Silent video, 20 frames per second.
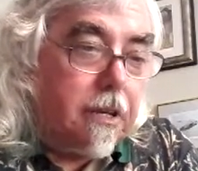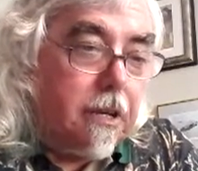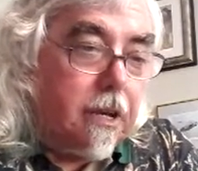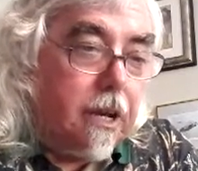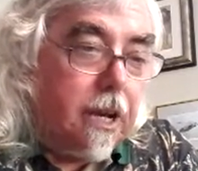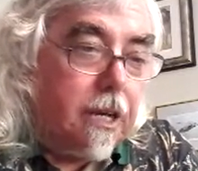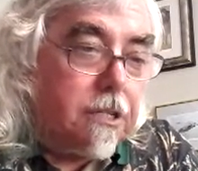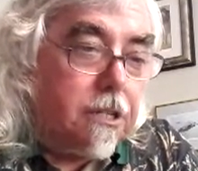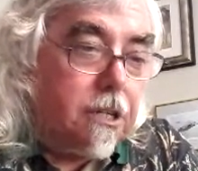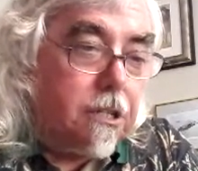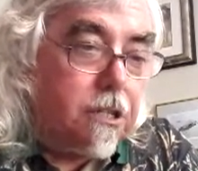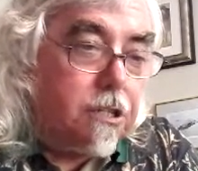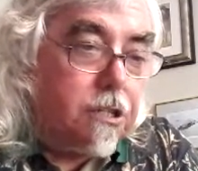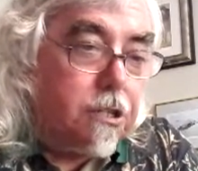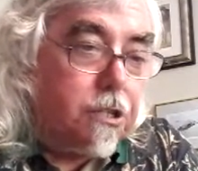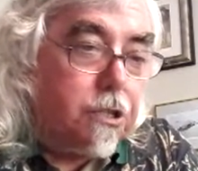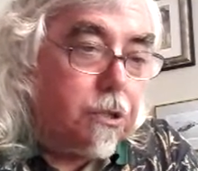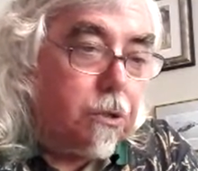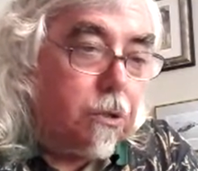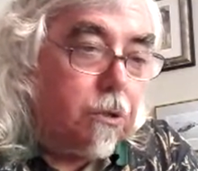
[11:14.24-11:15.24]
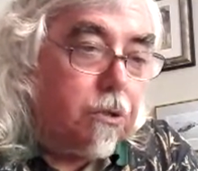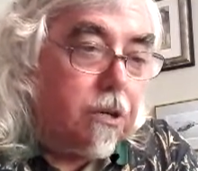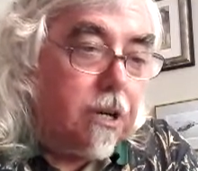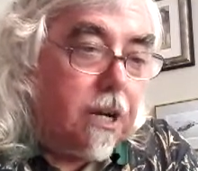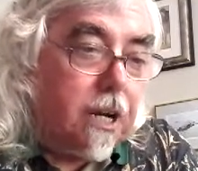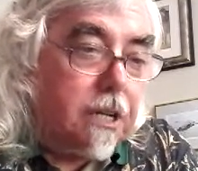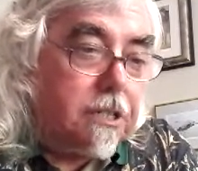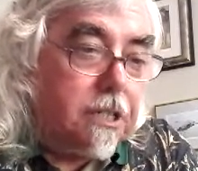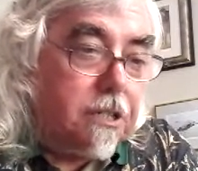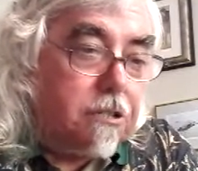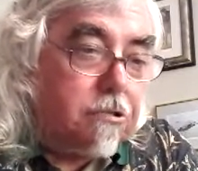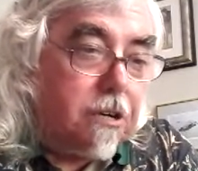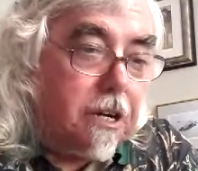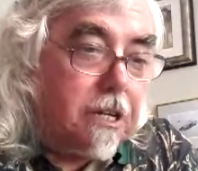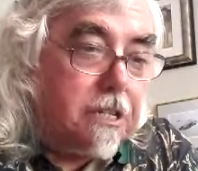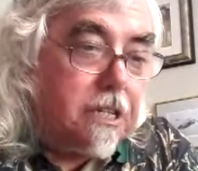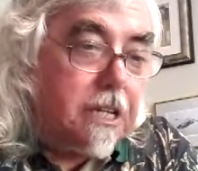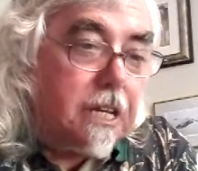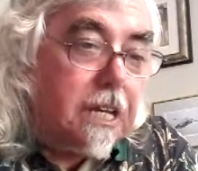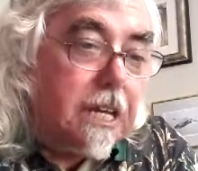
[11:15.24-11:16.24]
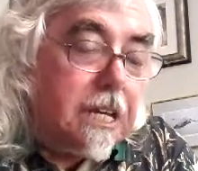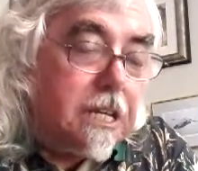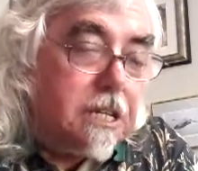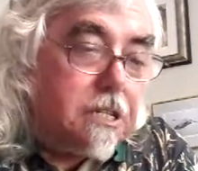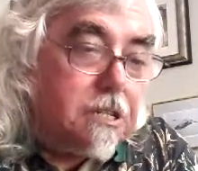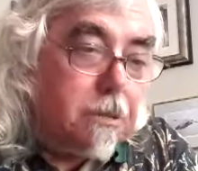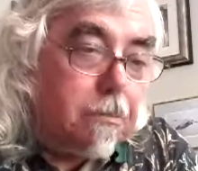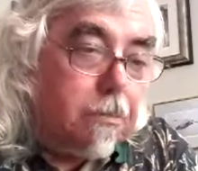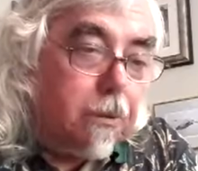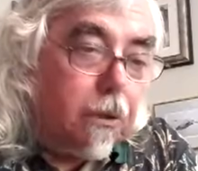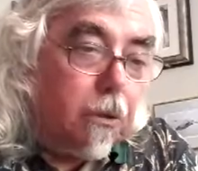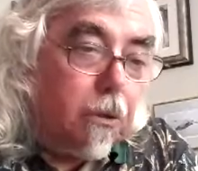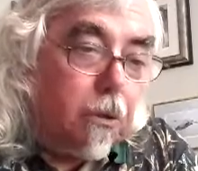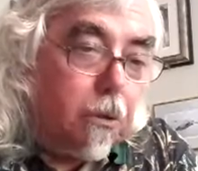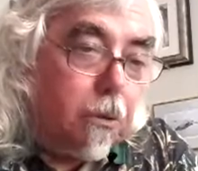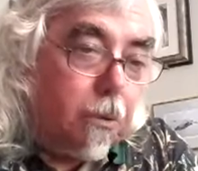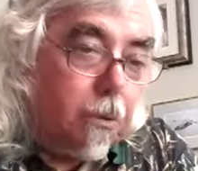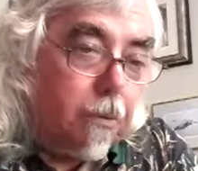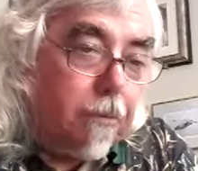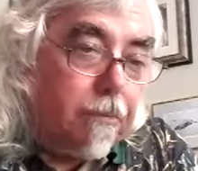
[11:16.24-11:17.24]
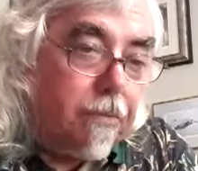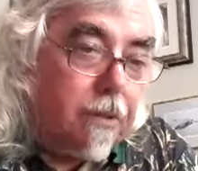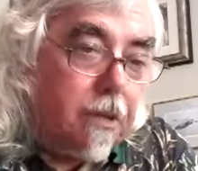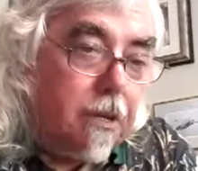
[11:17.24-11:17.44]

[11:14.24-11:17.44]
I touched her shoulder as I tried to ease the blow.